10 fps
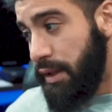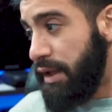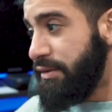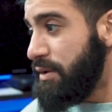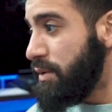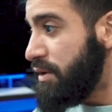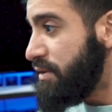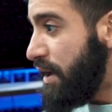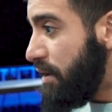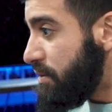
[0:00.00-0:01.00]
Let's see what this
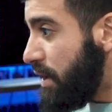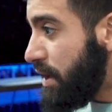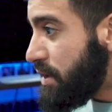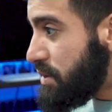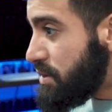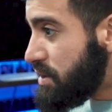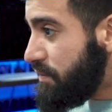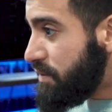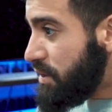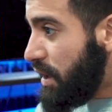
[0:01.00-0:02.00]
sounds like
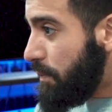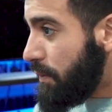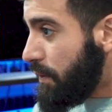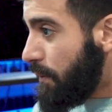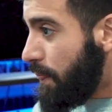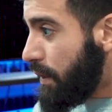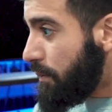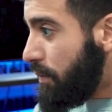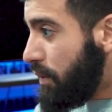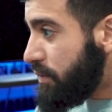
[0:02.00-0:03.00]
Shift it up.
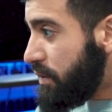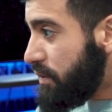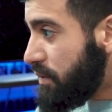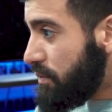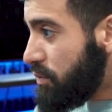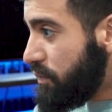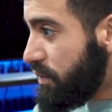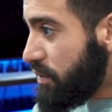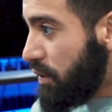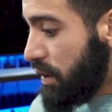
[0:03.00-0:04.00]
Pause this, move
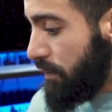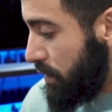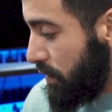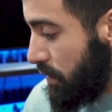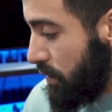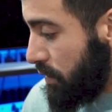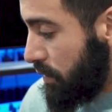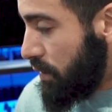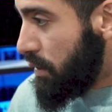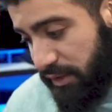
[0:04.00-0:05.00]
this all up.
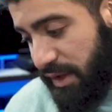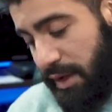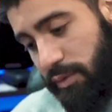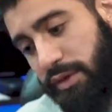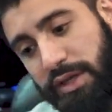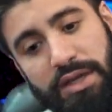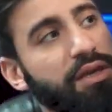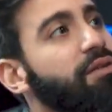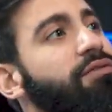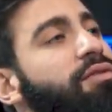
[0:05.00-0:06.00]
Okay, so now we're on the
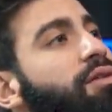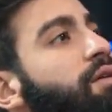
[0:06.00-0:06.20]
key of